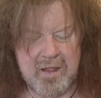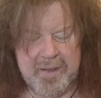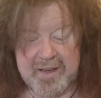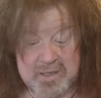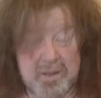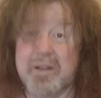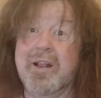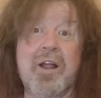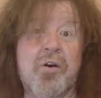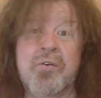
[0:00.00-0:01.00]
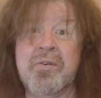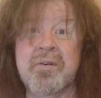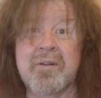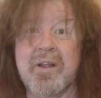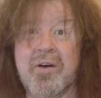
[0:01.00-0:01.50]
I mean, it's a
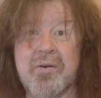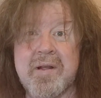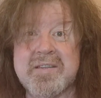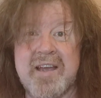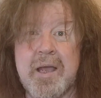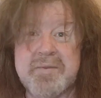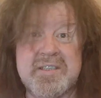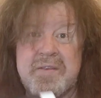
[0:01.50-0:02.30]
long, long time